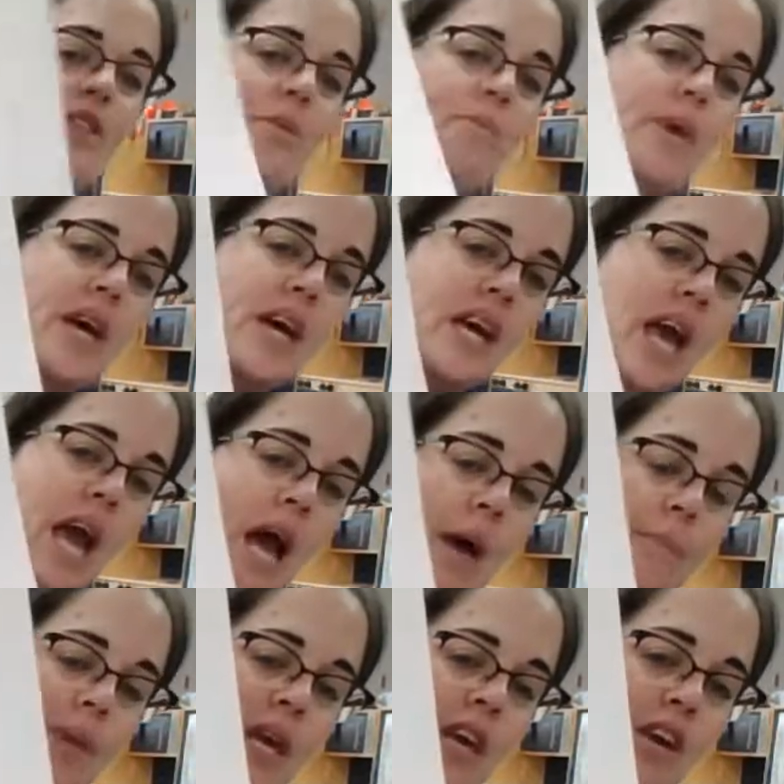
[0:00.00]
big,
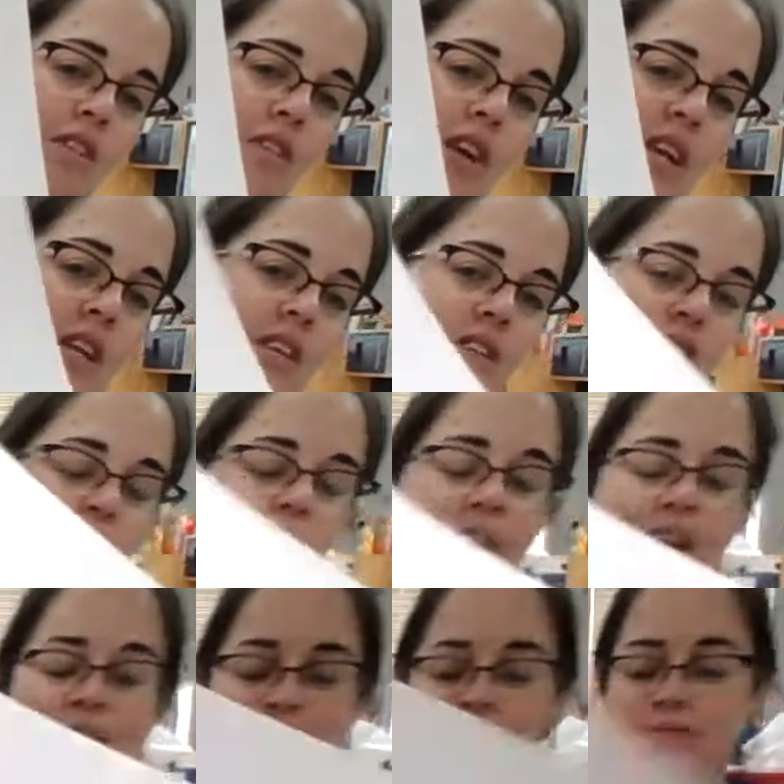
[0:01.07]
happy green
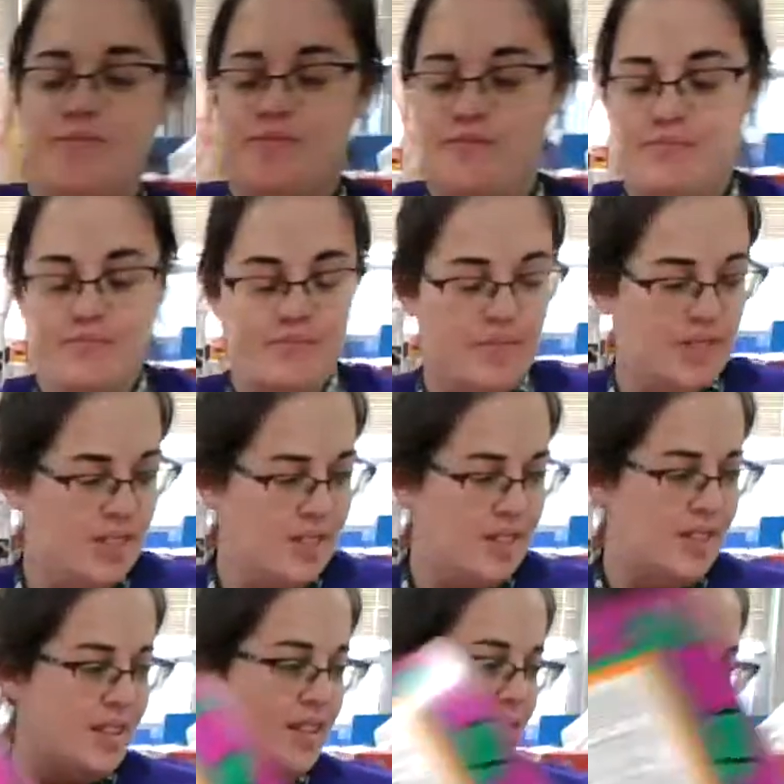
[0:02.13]
crayon.
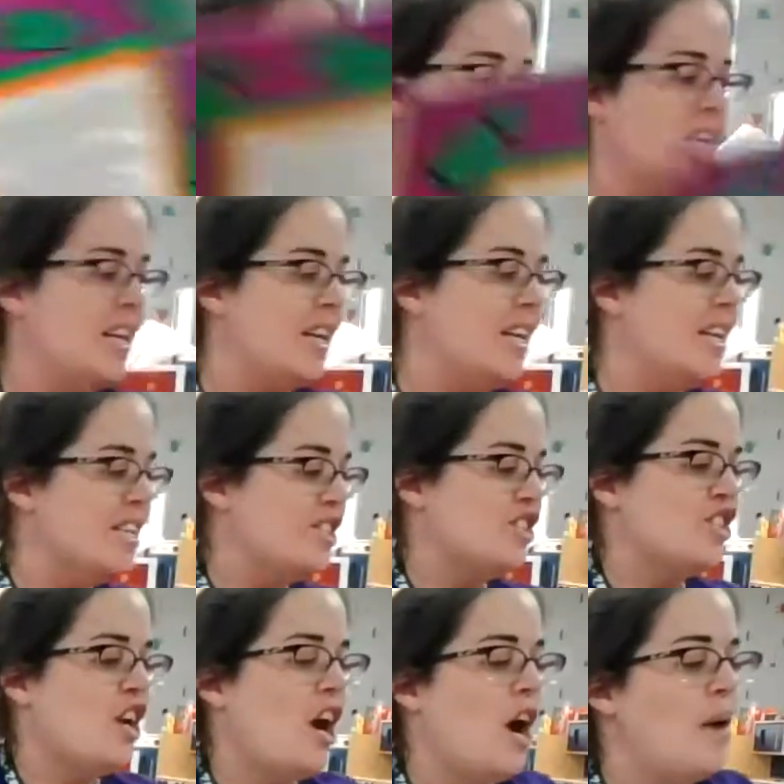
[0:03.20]
Good
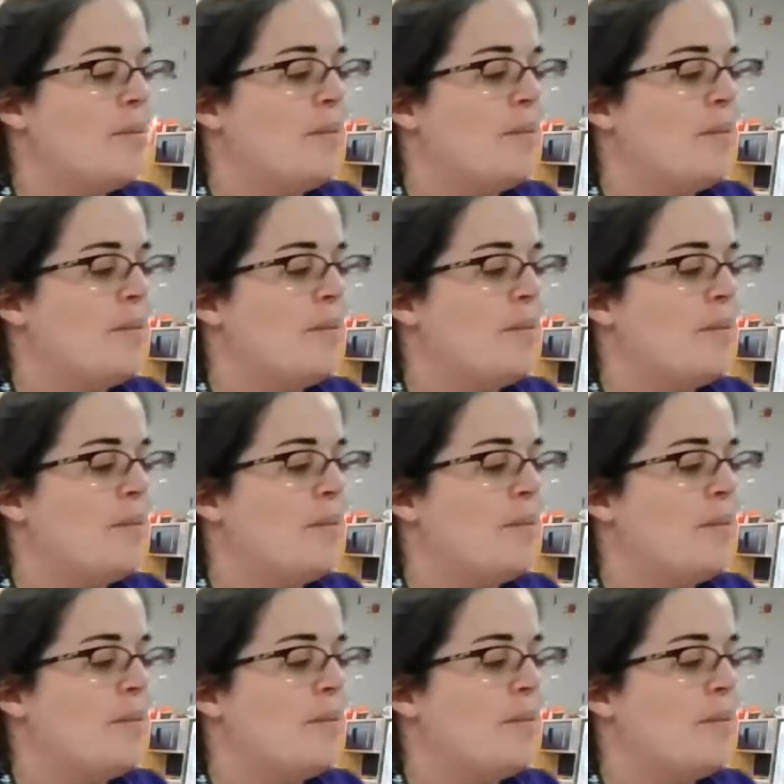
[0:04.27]
job.